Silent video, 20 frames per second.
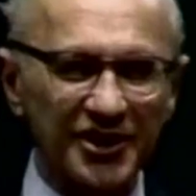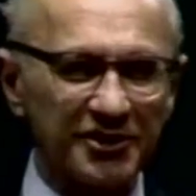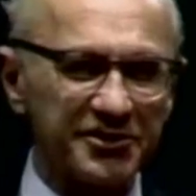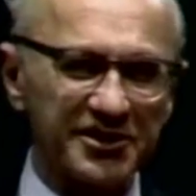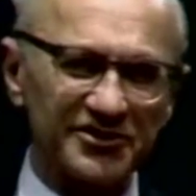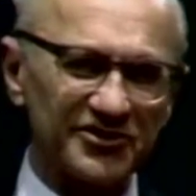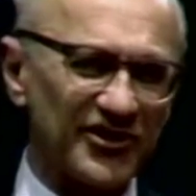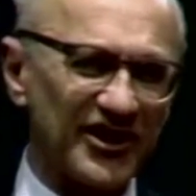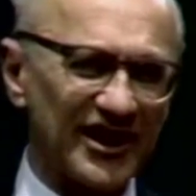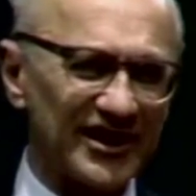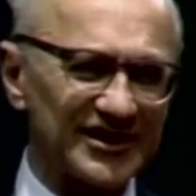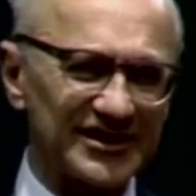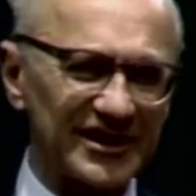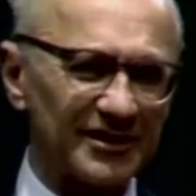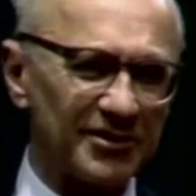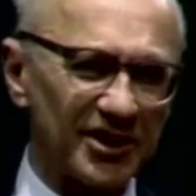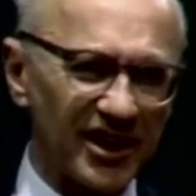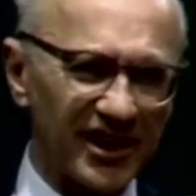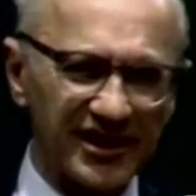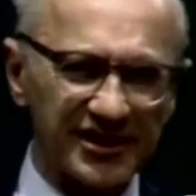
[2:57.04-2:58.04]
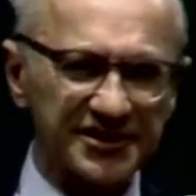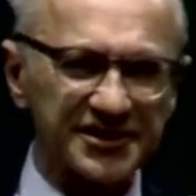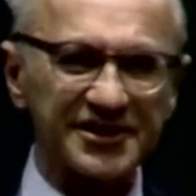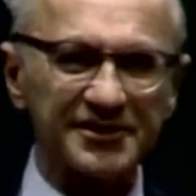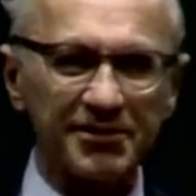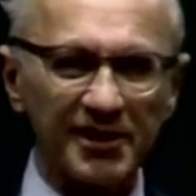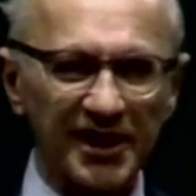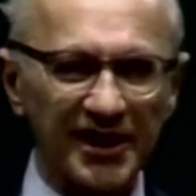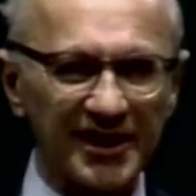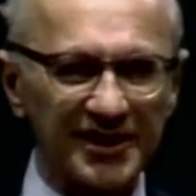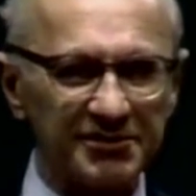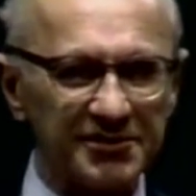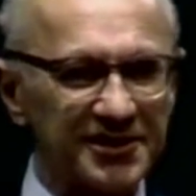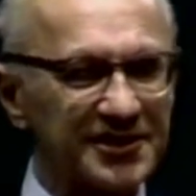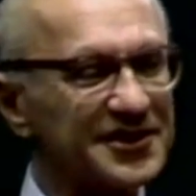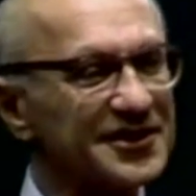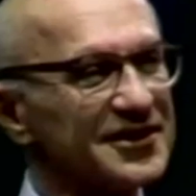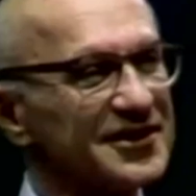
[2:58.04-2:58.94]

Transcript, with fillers: always find somebody else to blame.